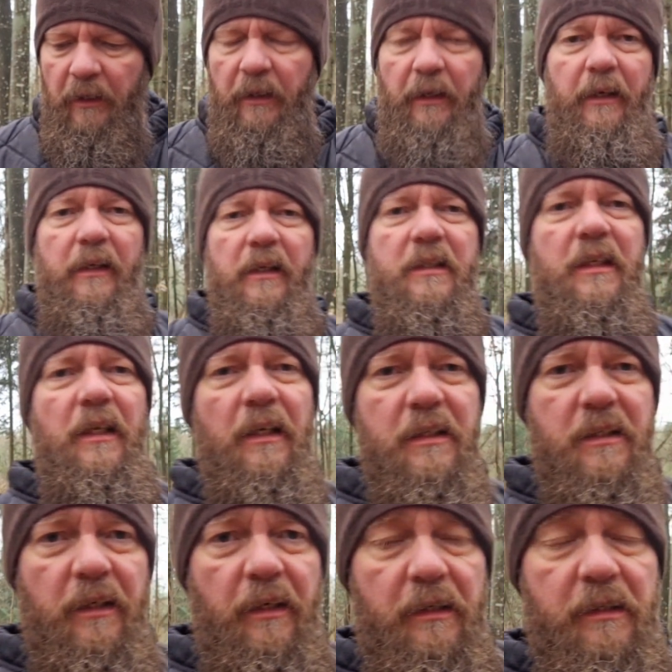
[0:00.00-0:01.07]
in this
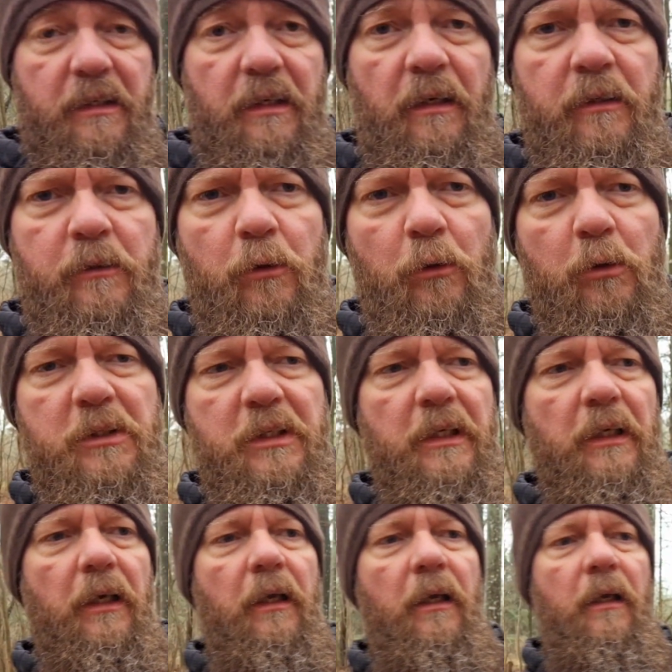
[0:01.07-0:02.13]
L6 tool
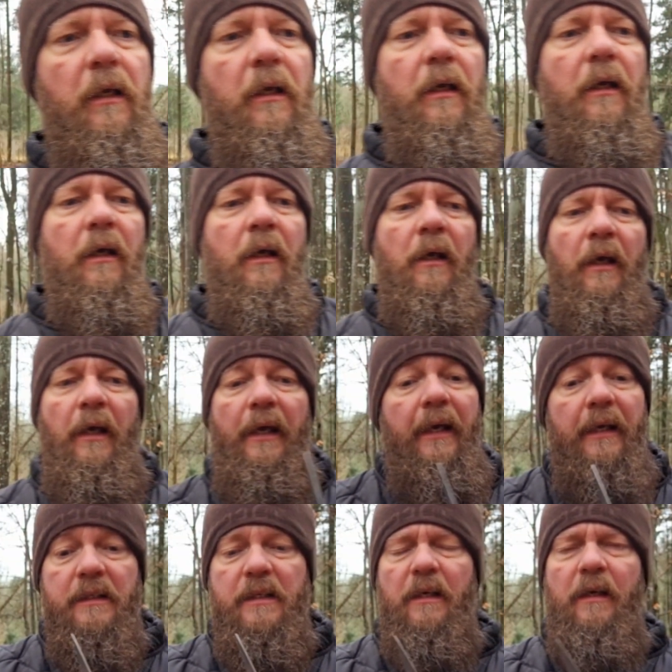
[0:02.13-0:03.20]
steel. And